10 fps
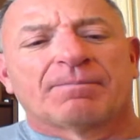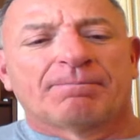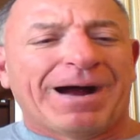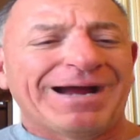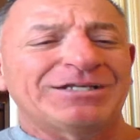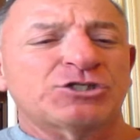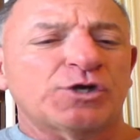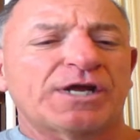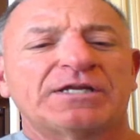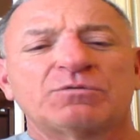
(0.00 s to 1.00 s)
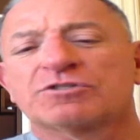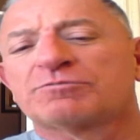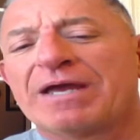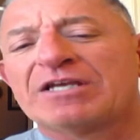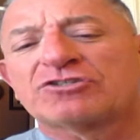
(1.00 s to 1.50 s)
my training
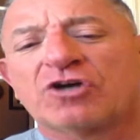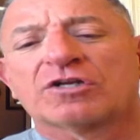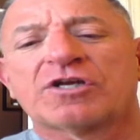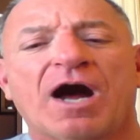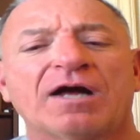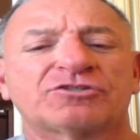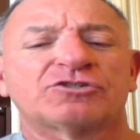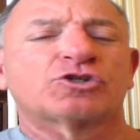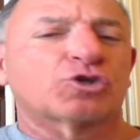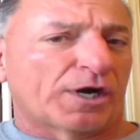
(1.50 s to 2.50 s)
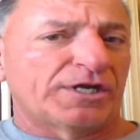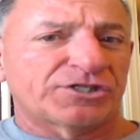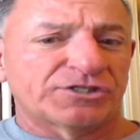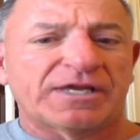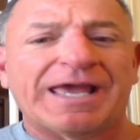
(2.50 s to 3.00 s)
was based on
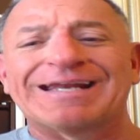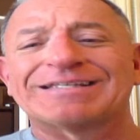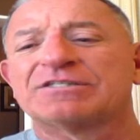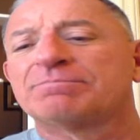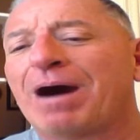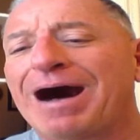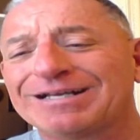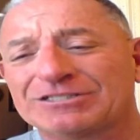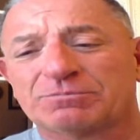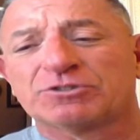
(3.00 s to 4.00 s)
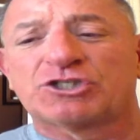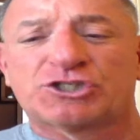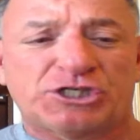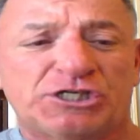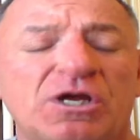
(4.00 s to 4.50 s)
concentration, and it's impossible
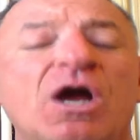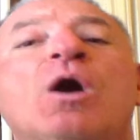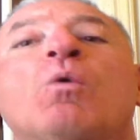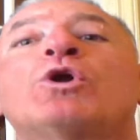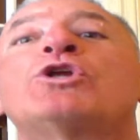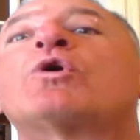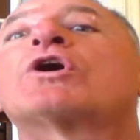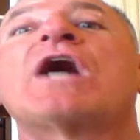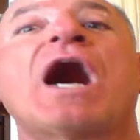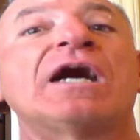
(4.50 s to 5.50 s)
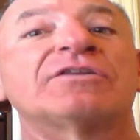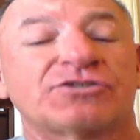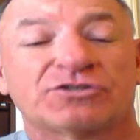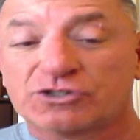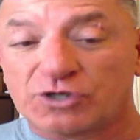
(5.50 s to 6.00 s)
to cheat when you are
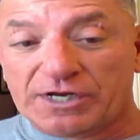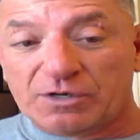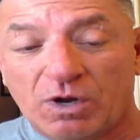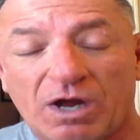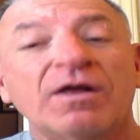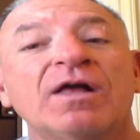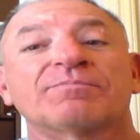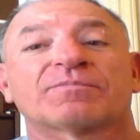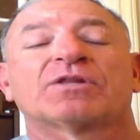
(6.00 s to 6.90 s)
concentrated. Well,